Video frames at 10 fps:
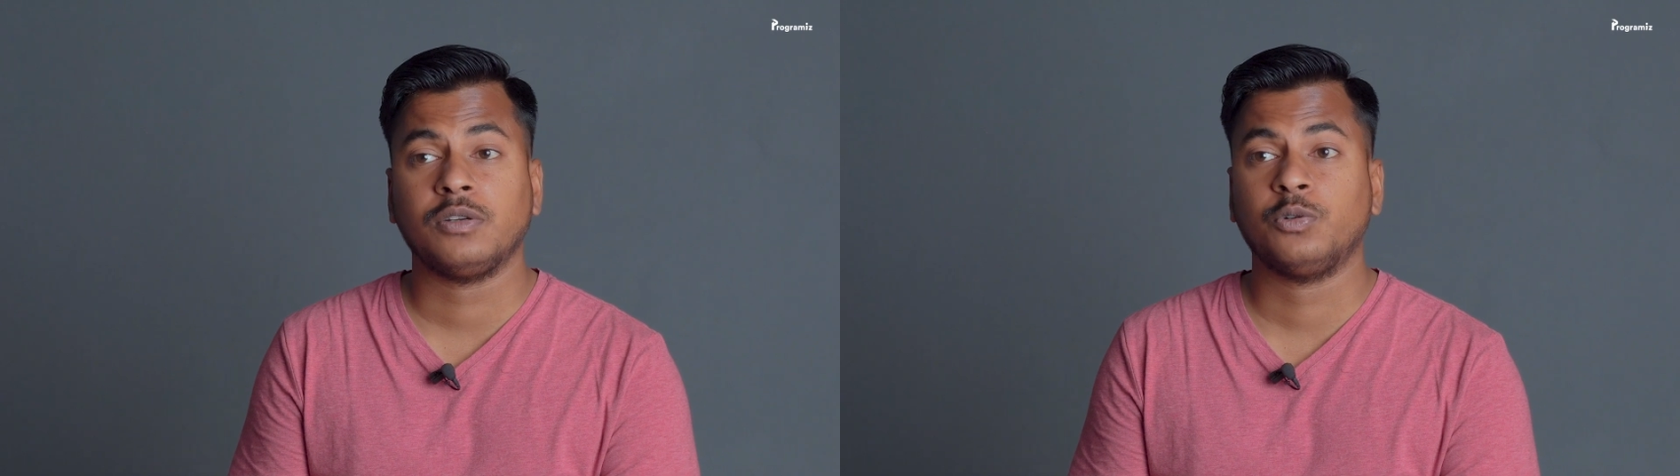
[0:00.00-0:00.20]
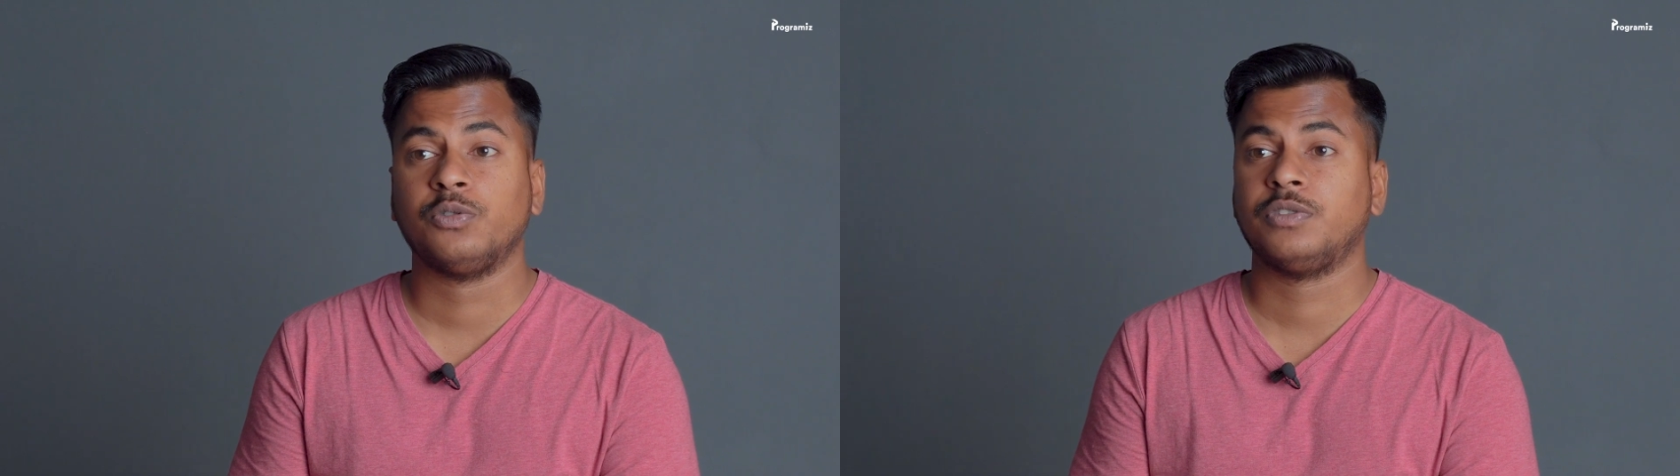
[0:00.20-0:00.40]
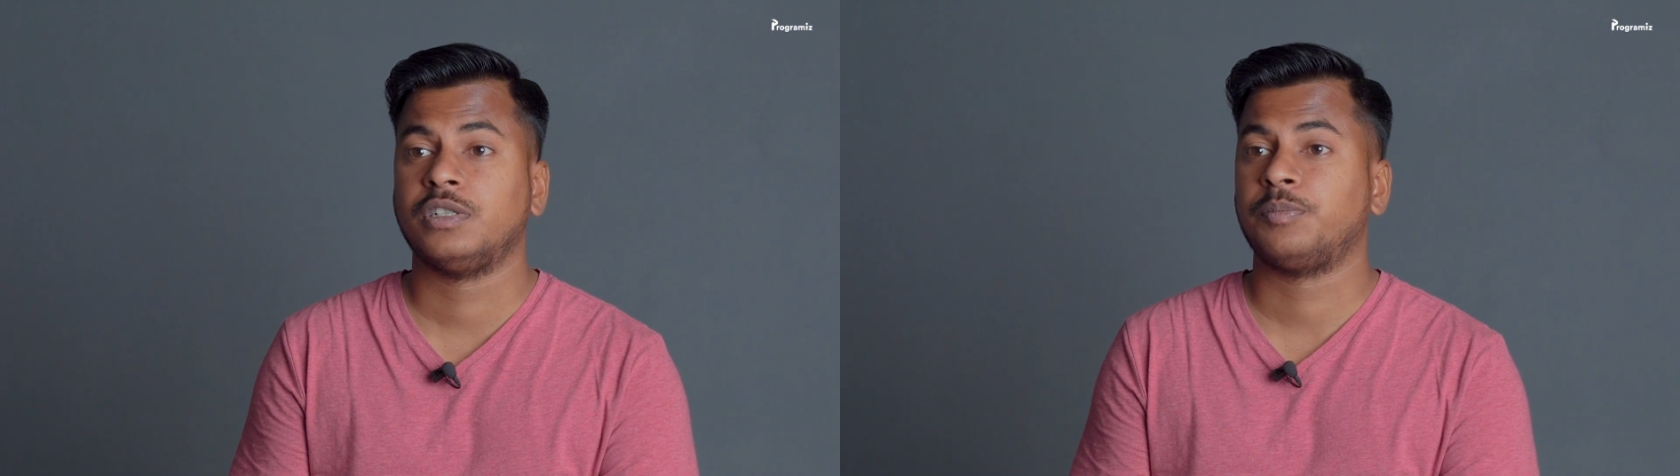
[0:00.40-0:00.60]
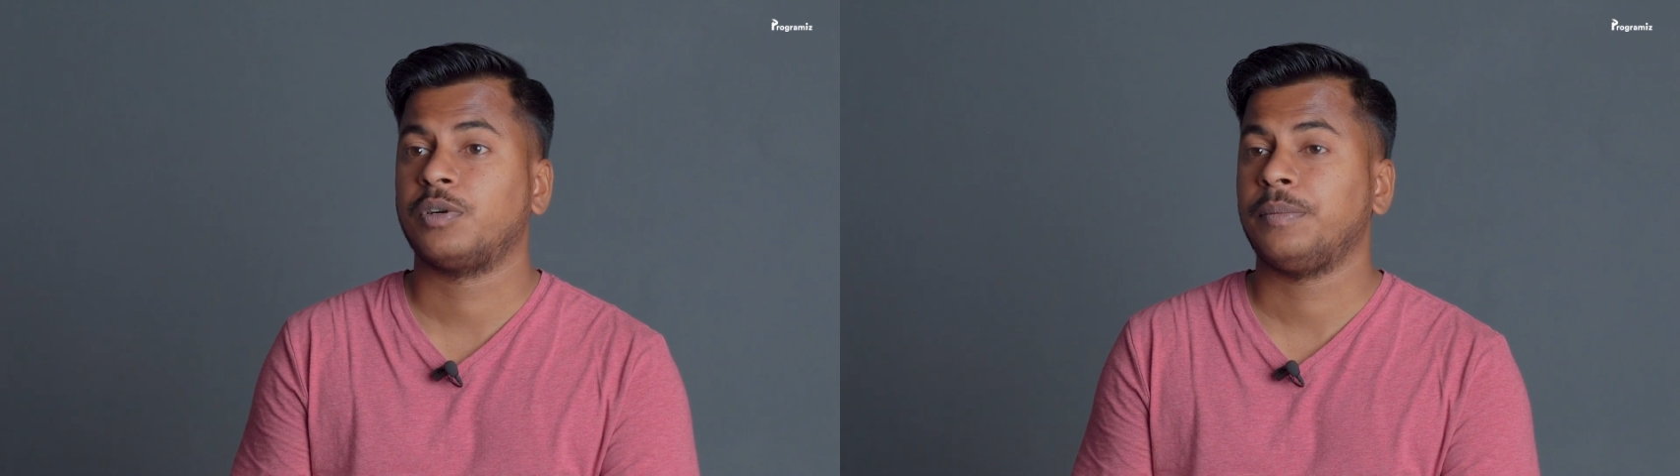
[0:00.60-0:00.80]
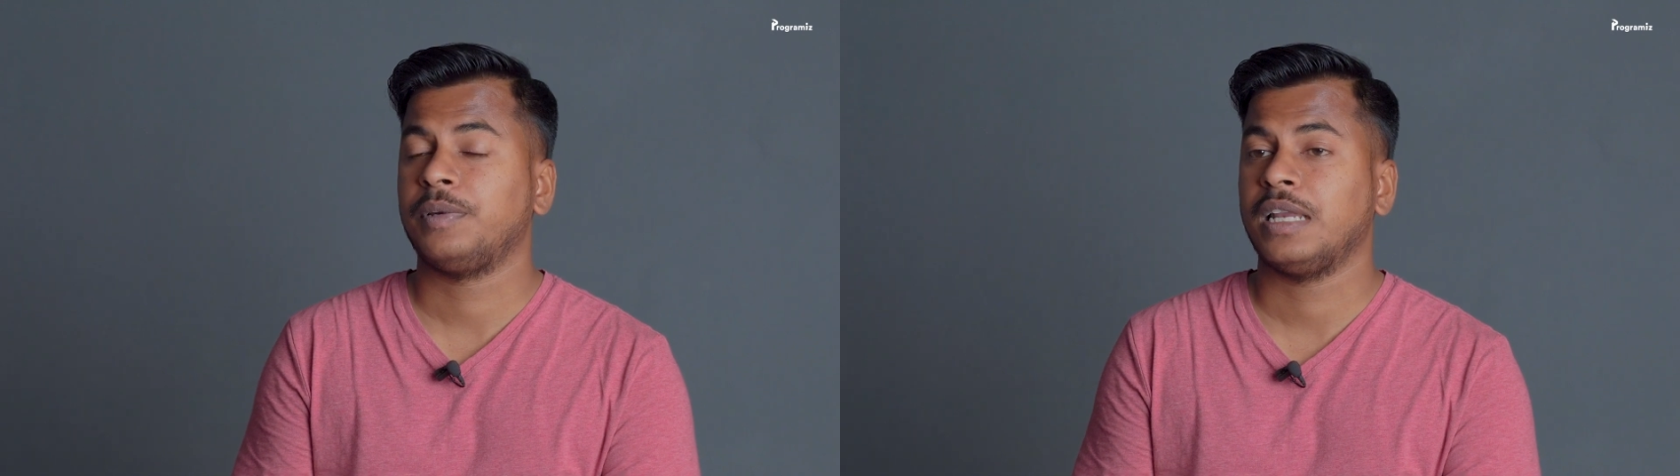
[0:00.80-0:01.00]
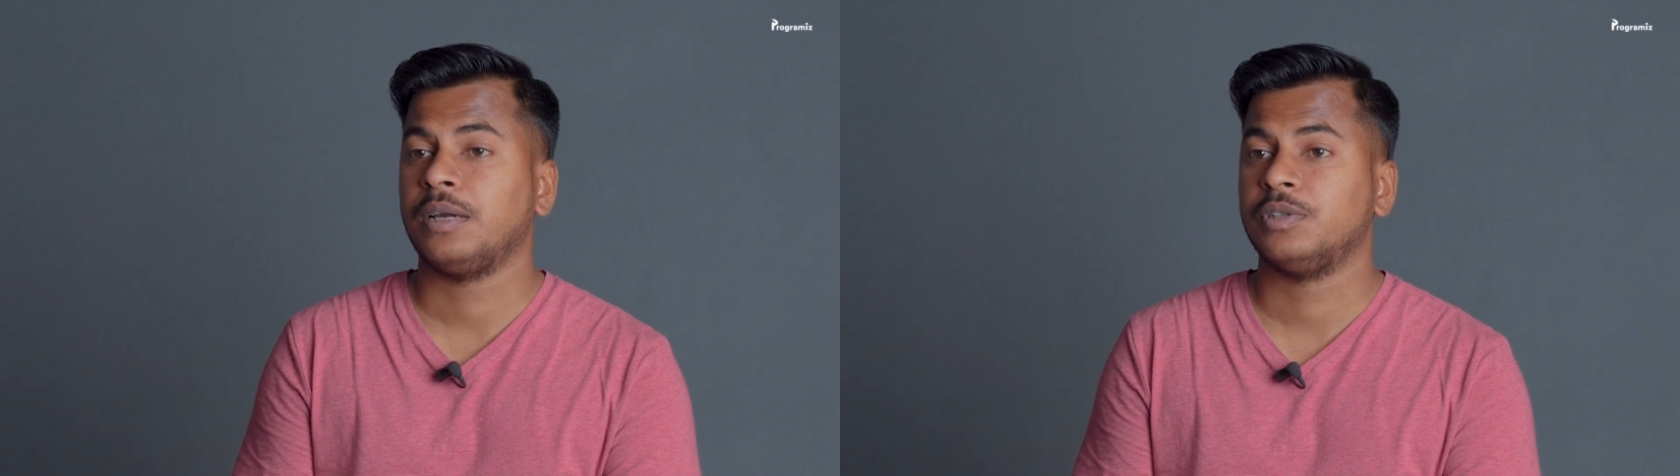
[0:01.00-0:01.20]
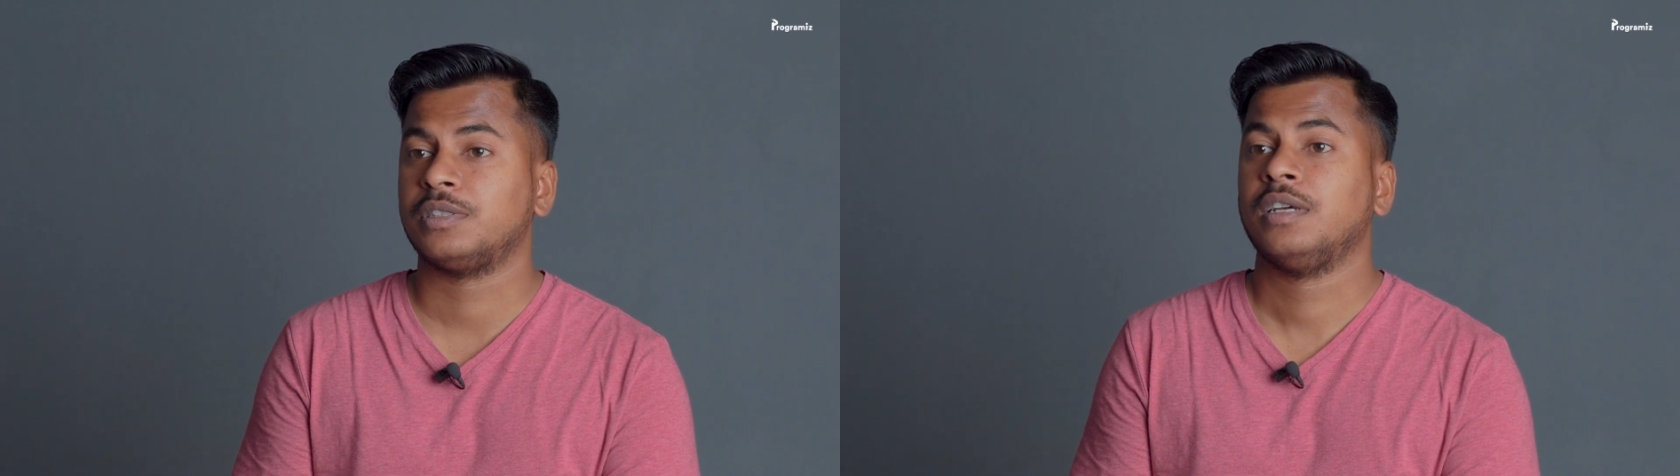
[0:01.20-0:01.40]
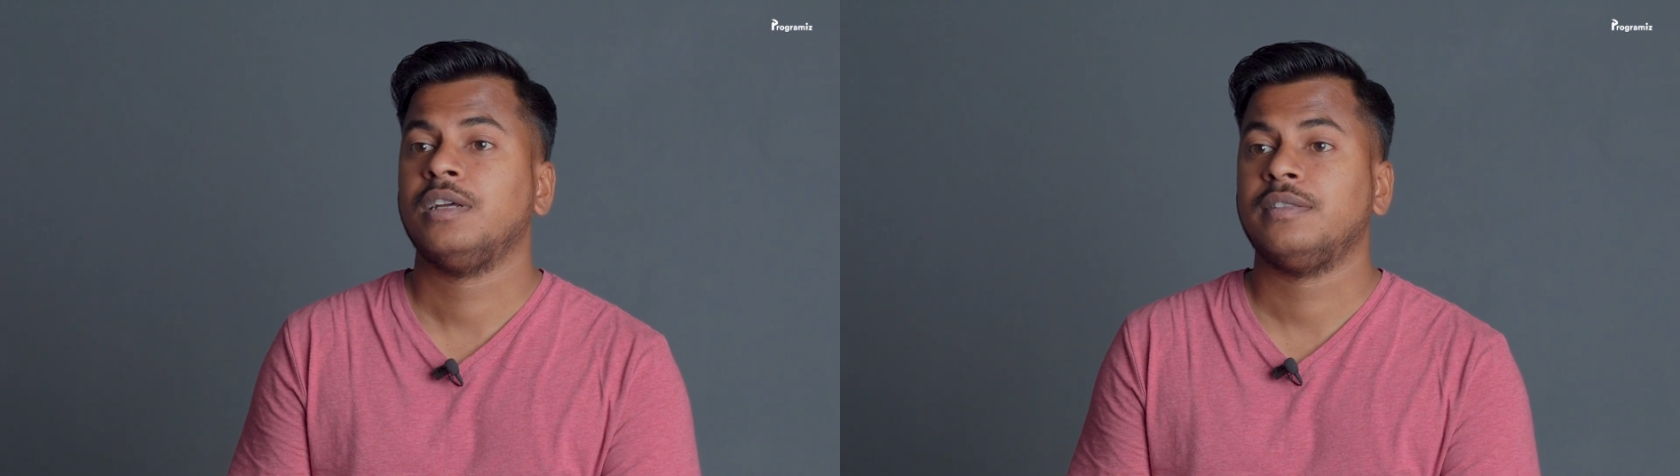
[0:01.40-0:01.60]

go for a programming language